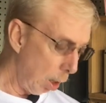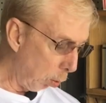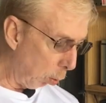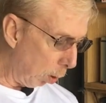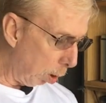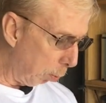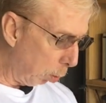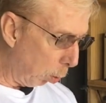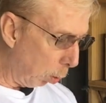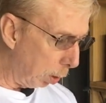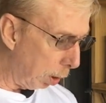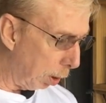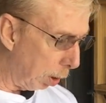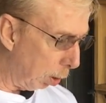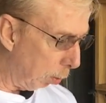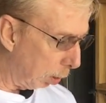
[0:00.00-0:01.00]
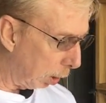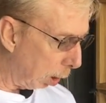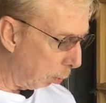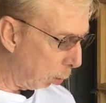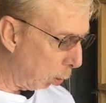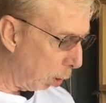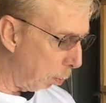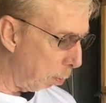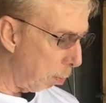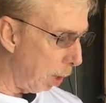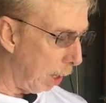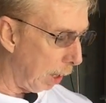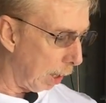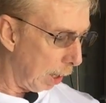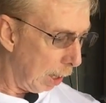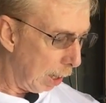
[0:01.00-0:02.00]
and what I'm going to do is I'm going to
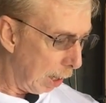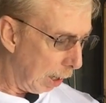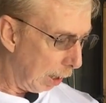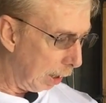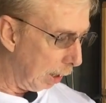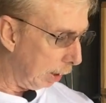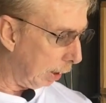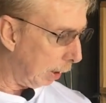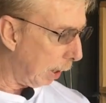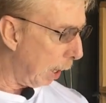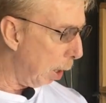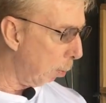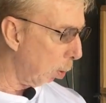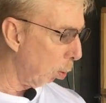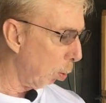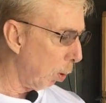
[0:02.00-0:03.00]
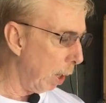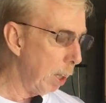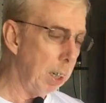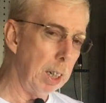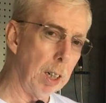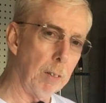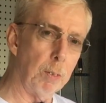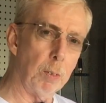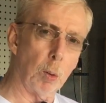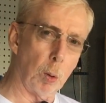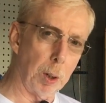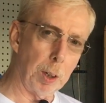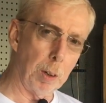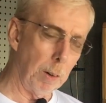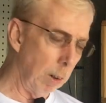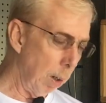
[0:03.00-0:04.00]
make this table right here
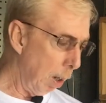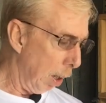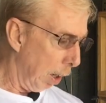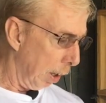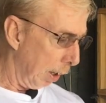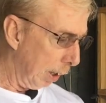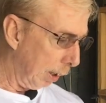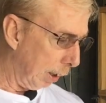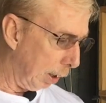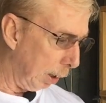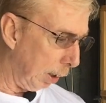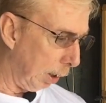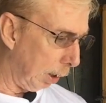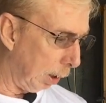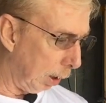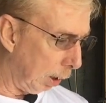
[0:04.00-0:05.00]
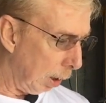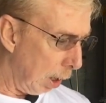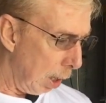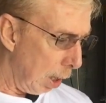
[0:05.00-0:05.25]
for you. This is